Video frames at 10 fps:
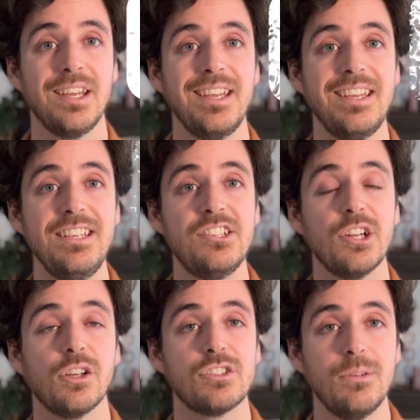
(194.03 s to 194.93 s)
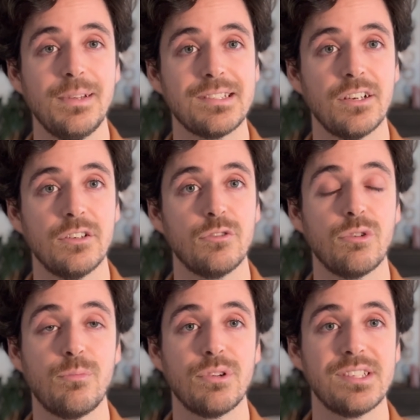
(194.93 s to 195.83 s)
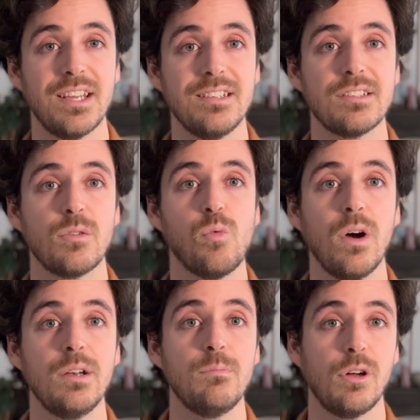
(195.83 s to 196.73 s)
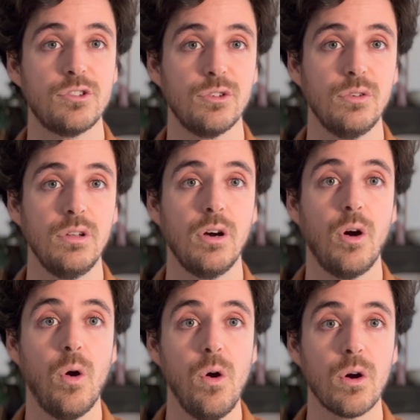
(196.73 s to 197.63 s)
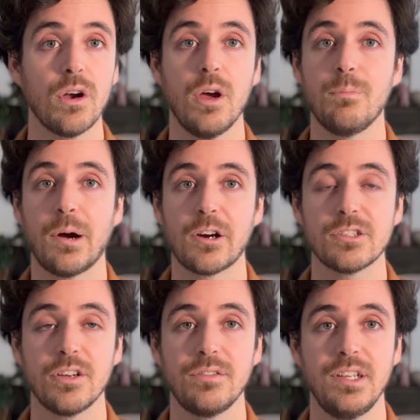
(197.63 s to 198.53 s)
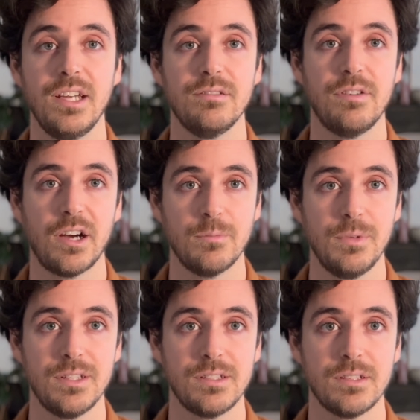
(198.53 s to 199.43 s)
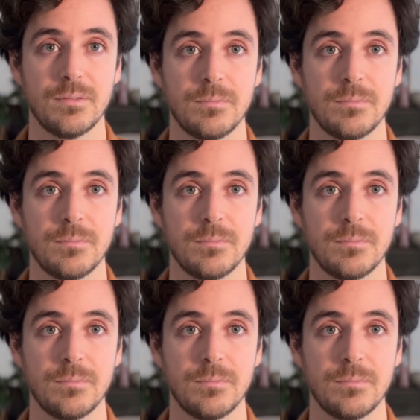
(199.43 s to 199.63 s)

Each automaton represents one module or a part of the environment.